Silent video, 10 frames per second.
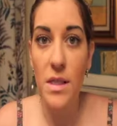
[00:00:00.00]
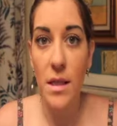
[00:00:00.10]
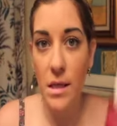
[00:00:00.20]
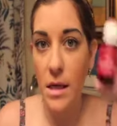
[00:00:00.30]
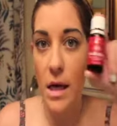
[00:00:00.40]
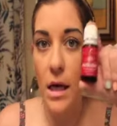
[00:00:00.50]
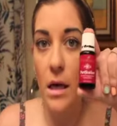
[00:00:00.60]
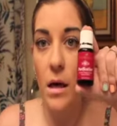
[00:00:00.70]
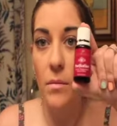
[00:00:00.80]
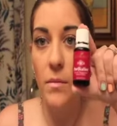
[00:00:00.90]
this as
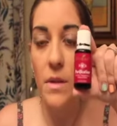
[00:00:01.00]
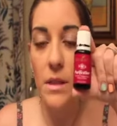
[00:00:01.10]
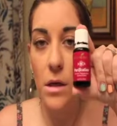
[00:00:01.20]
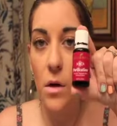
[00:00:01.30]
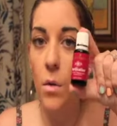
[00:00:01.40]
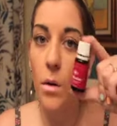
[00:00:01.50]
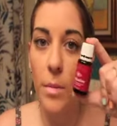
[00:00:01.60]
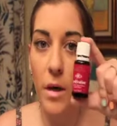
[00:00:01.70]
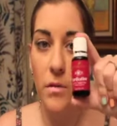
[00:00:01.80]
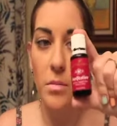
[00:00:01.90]
a mosquito or
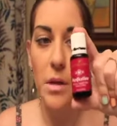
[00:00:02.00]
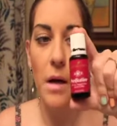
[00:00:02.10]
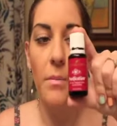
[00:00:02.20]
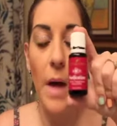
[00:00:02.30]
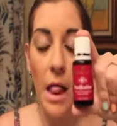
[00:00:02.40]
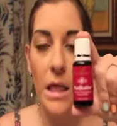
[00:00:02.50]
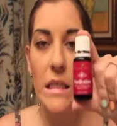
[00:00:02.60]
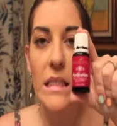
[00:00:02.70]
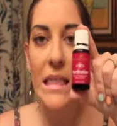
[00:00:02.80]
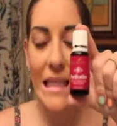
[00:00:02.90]
bug
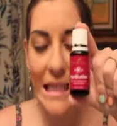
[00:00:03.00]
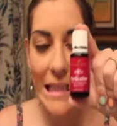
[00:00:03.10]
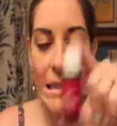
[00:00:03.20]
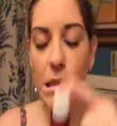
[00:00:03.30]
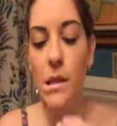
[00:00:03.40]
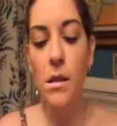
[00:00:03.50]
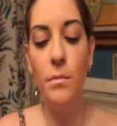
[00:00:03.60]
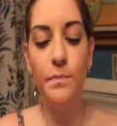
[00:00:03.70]
repellent is